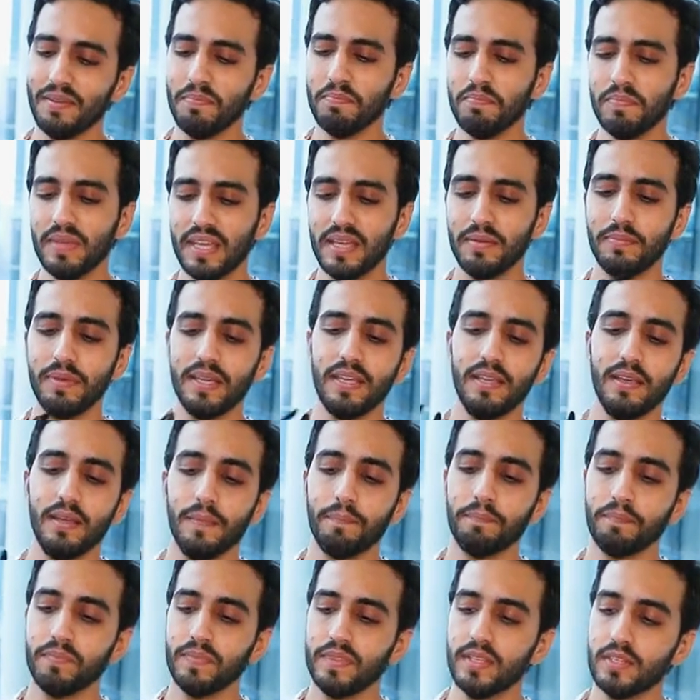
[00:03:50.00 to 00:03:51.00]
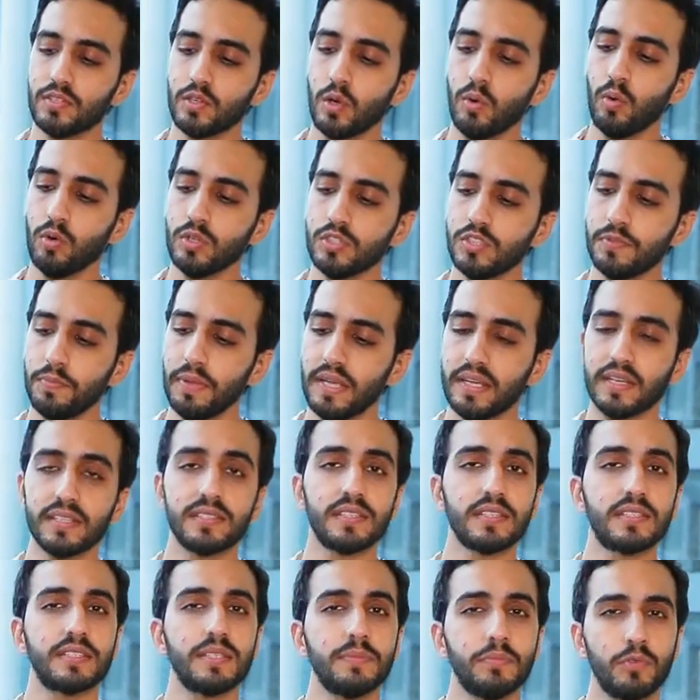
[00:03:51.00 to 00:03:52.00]
then maybe this whole speaker
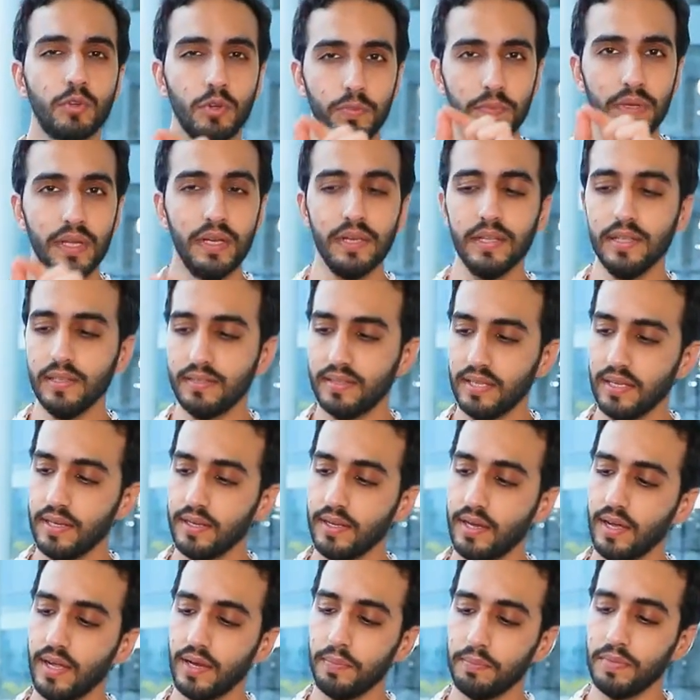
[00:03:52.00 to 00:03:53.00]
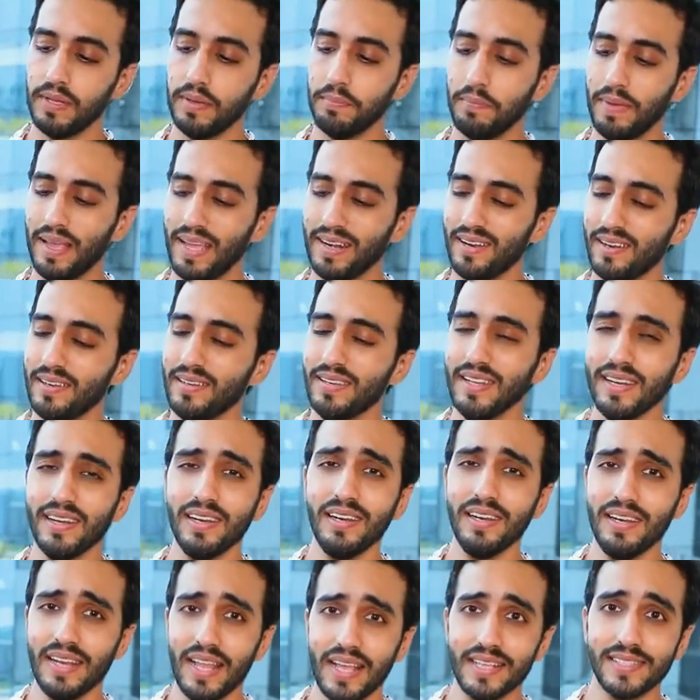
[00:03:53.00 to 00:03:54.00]
system could be a little thinner and be made a
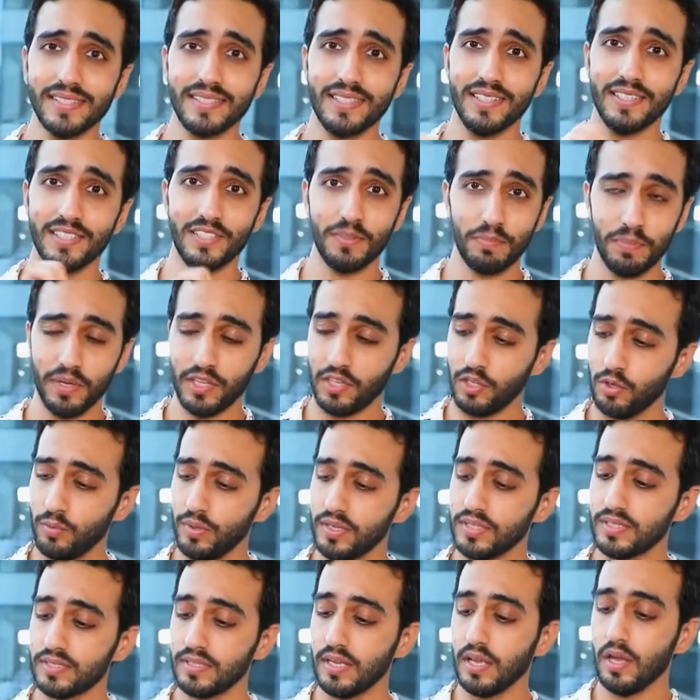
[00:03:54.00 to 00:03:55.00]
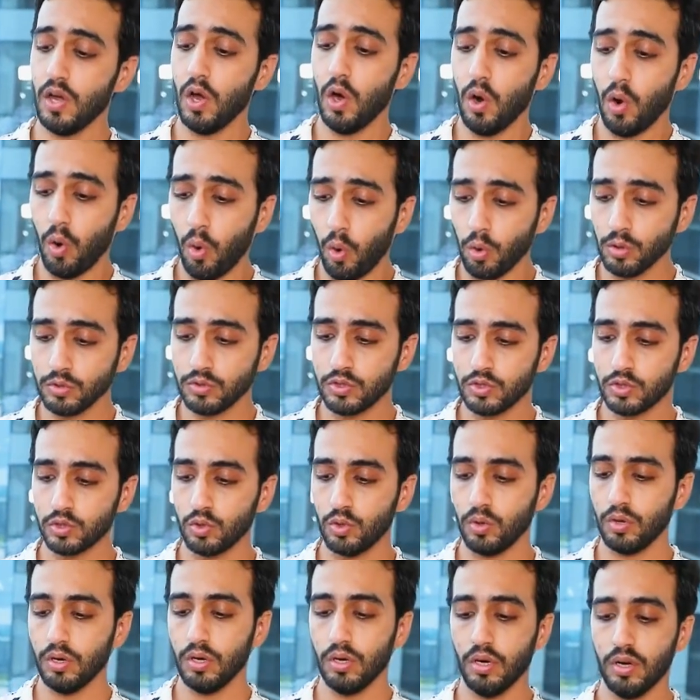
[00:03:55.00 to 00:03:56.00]
little less conspicuous.
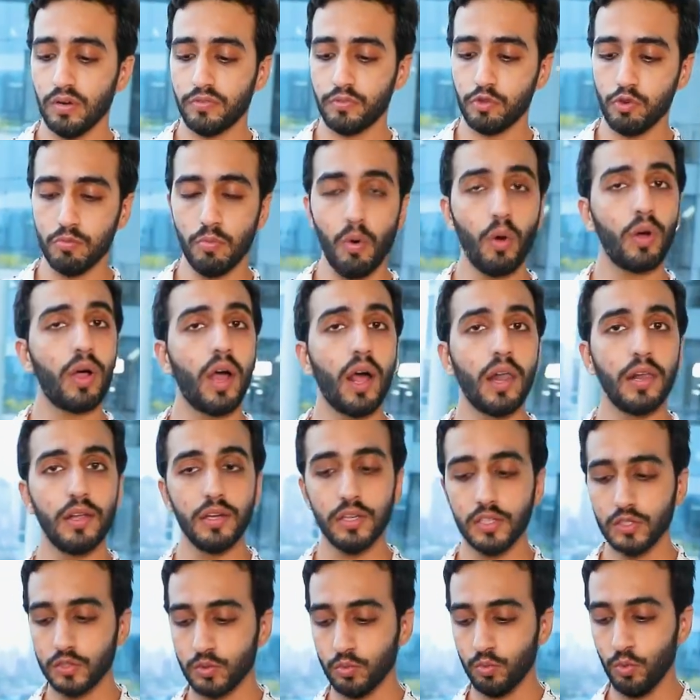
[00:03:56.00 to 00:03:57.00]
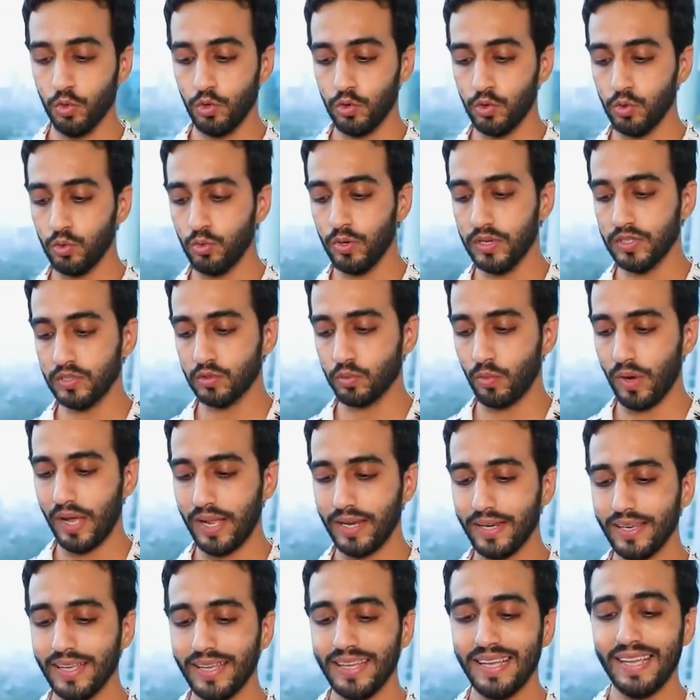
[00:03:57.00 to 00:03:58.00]
Also, a few more colors would do as
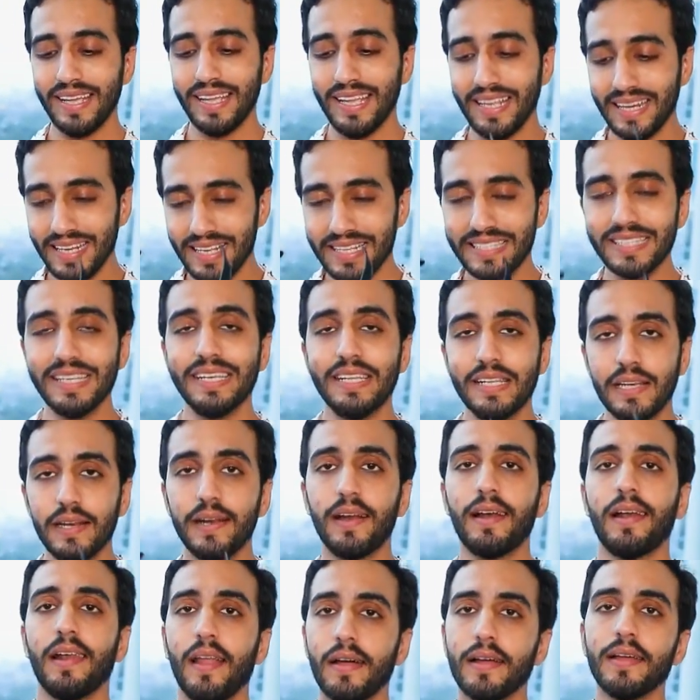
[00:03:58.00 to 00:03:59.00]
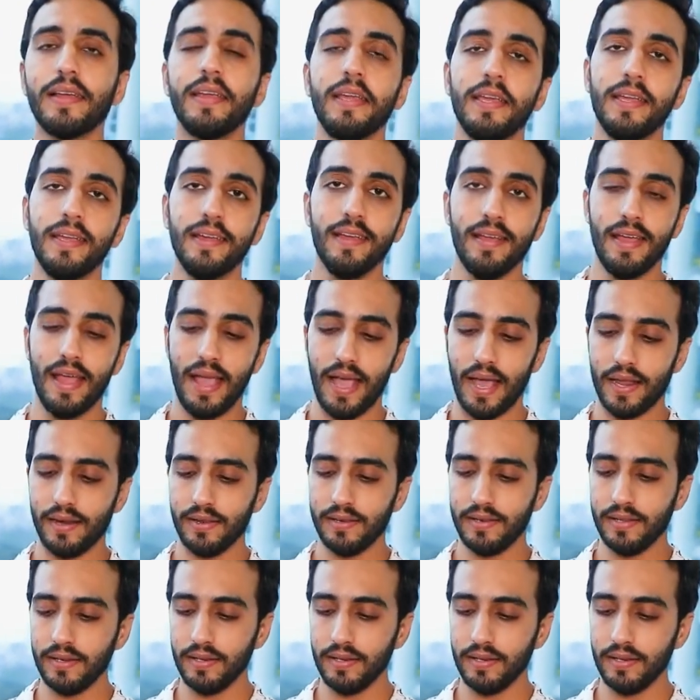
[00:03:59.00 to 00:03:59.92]
well. It is a little clunky and a